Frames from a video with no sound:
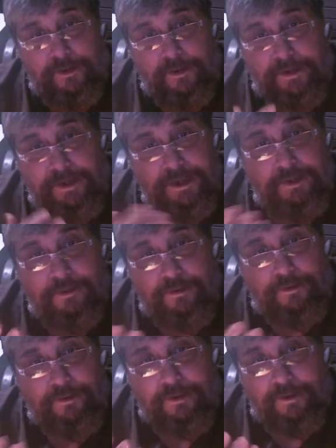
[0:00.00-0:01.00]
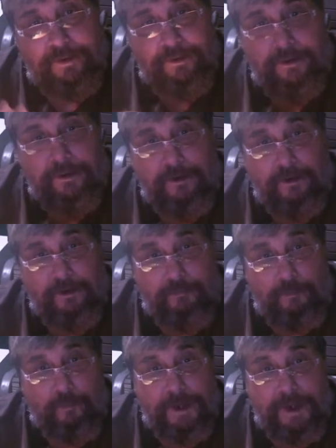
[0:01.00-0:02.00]
adhere or
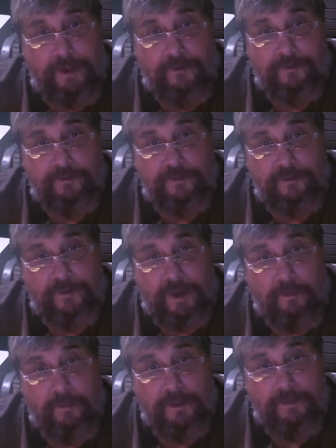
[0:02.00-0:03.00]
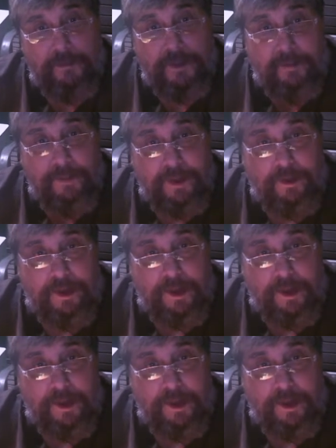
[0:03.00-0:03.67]
point out to how I think about